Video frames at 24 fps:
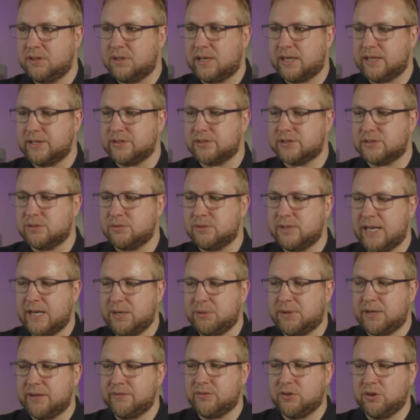And so
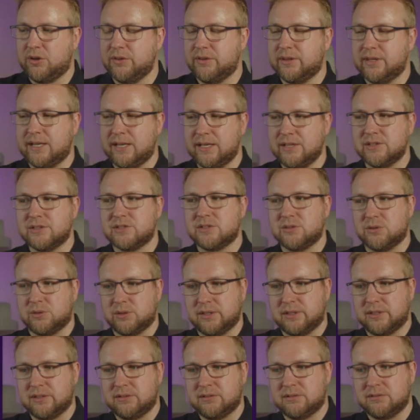now I've got the
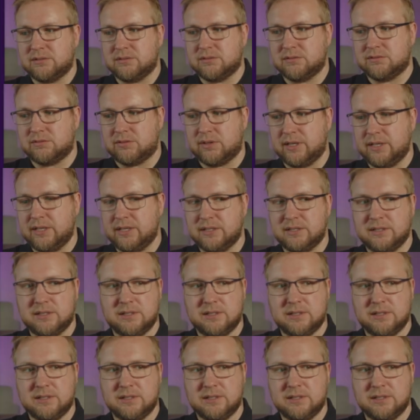installer, right?